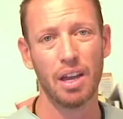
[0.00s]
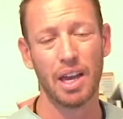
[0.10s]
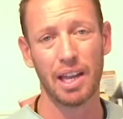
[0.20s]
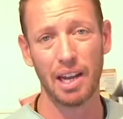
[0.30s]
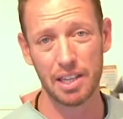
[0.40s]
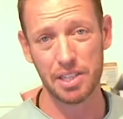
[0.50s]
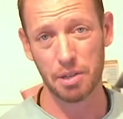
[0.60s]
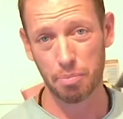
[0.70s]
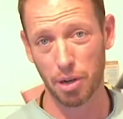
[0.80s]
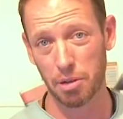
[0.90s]
unless the
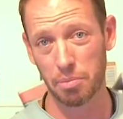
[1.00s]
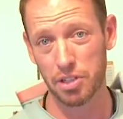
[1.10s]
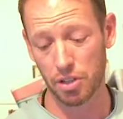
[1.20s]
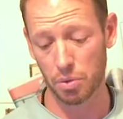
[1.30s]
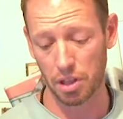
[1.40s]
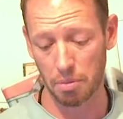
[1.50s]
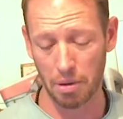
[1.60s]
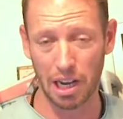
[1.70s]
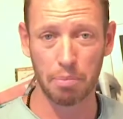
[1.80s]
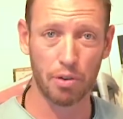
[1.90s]
problem is not with the
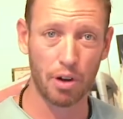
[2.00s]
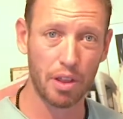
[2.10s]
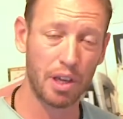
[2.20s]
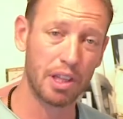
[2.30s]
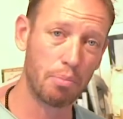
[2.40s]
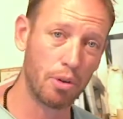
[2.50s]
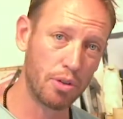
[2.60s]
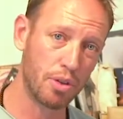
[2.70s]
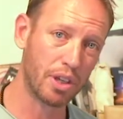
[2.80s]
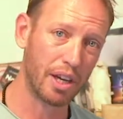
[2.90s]
mic, but rather in the
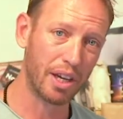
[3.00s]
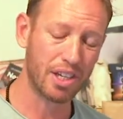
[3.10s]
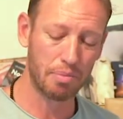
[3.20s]
Bluetooth connection.